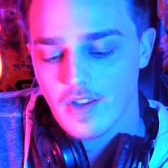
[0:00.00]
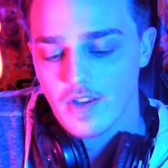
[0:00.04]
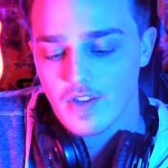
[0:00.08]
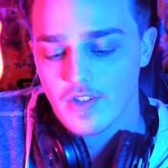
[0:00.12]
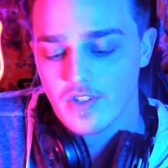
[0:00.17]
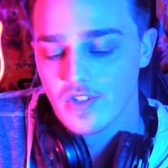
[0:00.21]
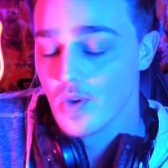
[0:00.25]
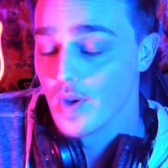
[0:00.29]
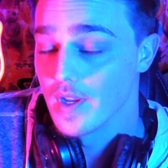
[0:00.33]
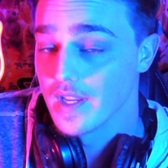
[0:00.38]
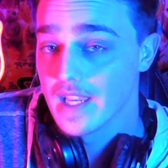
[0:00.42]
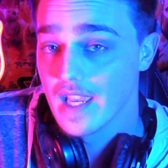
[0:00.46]

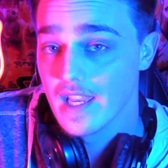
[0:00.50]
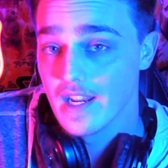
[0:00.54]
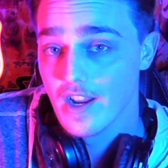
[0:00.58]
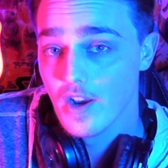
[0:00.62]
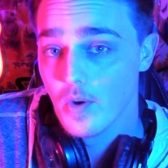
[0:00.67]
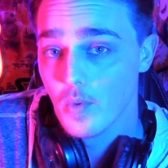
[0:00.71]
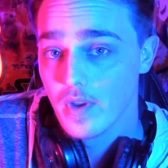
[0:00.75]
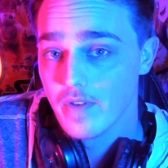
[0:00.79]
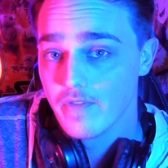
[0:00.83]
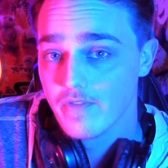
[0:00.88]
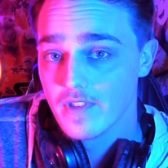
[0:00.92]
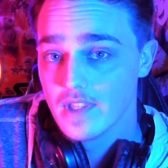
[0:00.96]
So I cannot
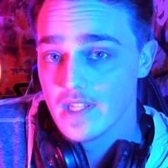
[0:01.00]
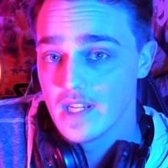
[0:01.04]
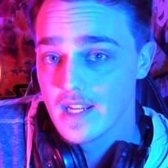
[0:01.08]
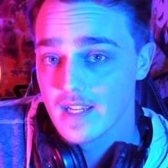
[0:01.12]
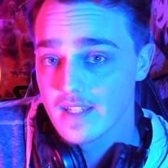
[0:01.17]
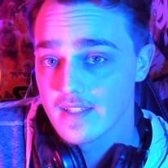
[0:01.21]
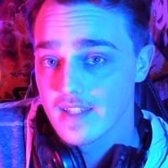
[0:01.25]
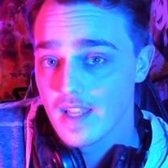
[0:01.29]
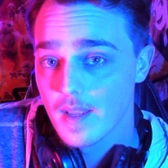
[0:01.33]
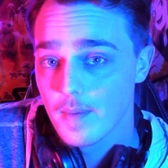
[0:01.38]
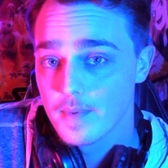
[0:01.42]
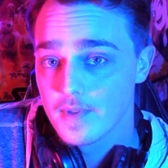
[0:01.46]
wait for the
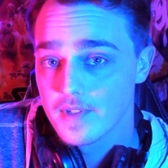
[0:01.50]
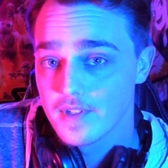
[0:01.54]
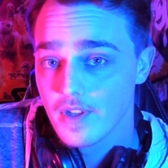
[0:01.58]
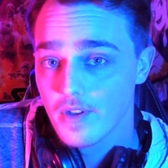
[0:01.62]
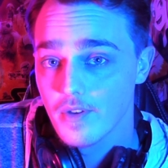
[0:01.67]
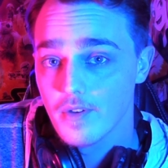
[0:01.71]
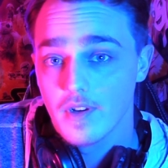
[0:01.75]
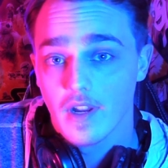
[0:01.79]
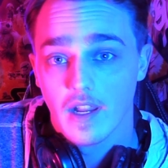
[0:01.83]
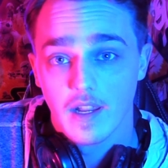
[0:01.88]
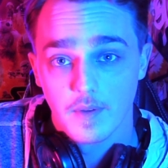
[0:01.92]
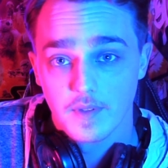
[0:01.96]
next
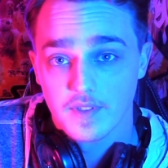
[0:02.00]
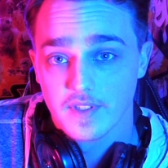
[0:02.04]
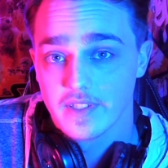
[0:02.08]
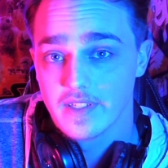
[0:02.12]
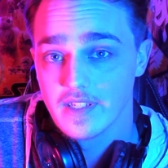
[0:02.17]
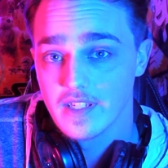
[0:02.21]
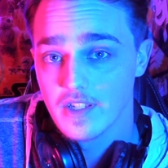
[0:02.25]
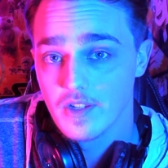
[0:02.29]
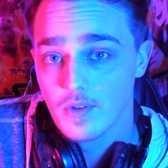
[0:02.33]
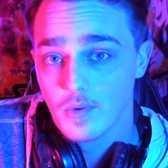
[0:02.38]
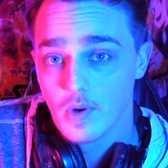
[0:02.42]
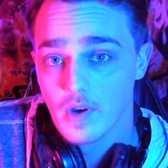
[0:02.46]
episode. I'll
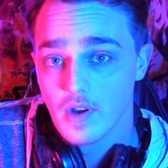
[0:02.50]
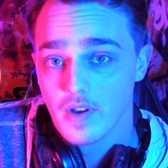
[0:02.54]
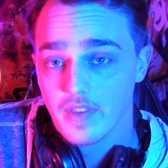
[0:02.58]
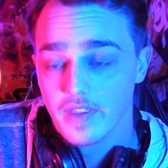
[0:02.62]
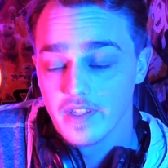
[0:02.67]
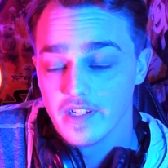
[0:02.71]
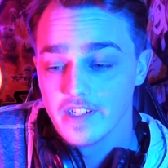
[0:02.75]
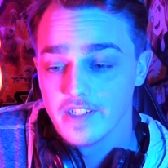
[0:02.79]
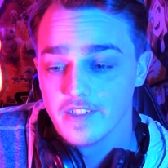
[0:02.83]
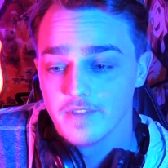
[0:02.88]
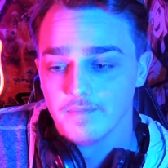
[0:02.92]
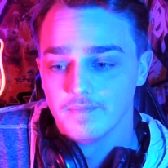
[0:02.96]
see you all
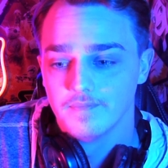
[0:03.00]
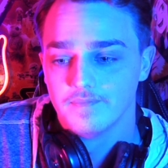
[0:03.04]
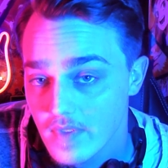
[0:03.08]
there.